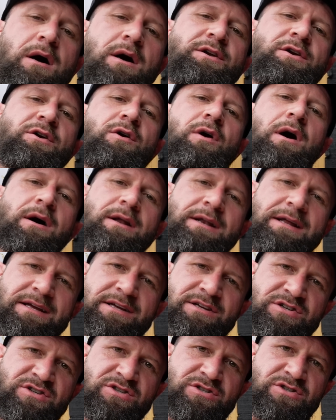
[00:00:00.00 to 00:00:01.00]
A neuron
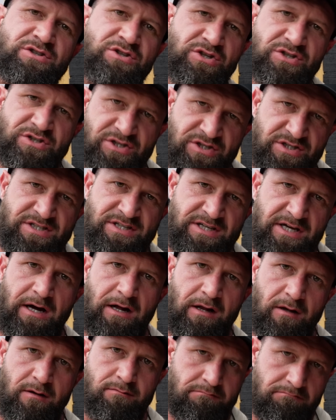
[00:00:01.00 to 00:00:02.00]
is just a
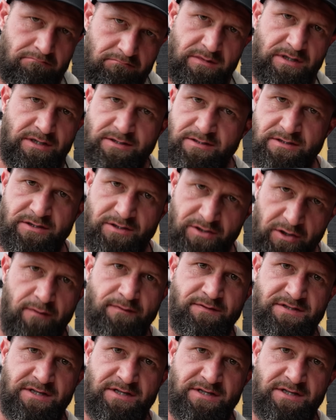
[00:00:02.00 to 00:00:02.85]
cell. It's a nerve